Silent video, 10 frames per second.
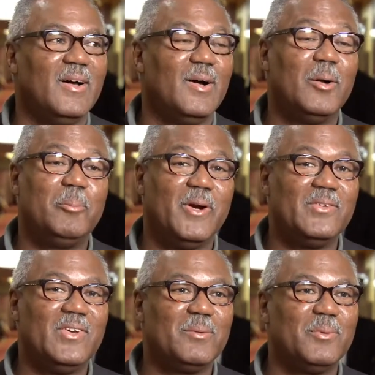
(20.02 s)
Our
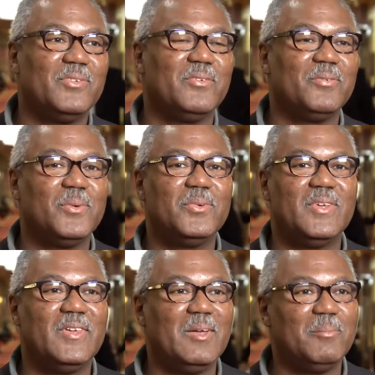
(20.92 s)
project was the first
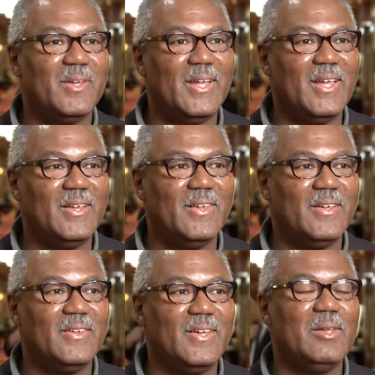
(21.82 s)
attempt that
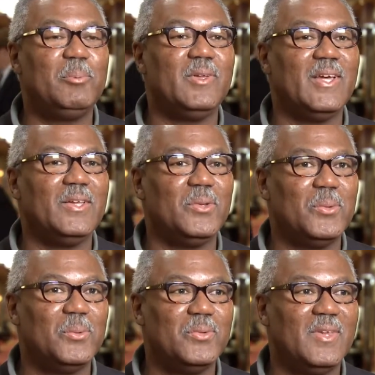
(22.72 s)
EPA
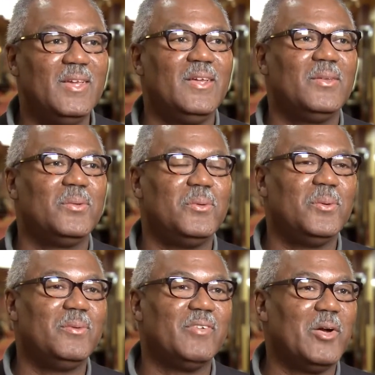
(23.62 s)
used to
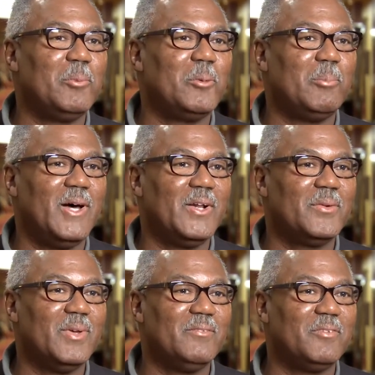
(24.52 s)
do environmental
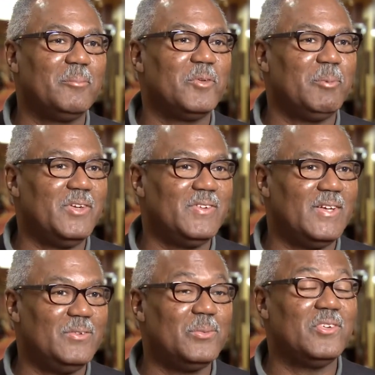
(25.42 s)
monitoring from the space
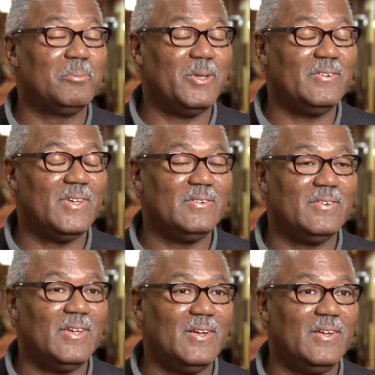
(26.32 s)
station using space
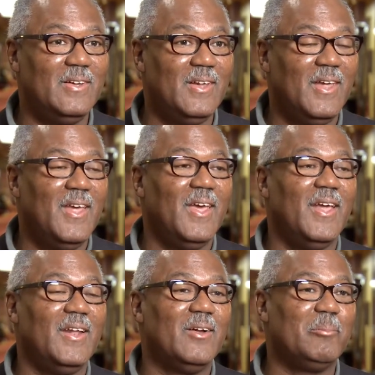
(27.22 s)
station data.
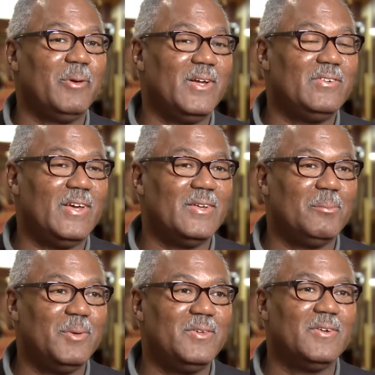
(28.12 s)
And in our project,
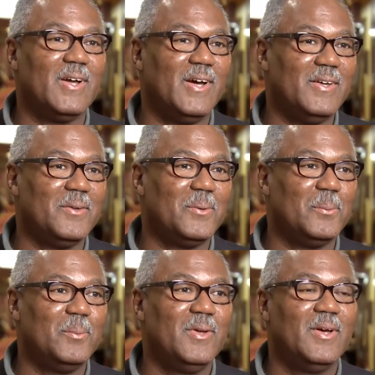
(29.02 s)
we took HICO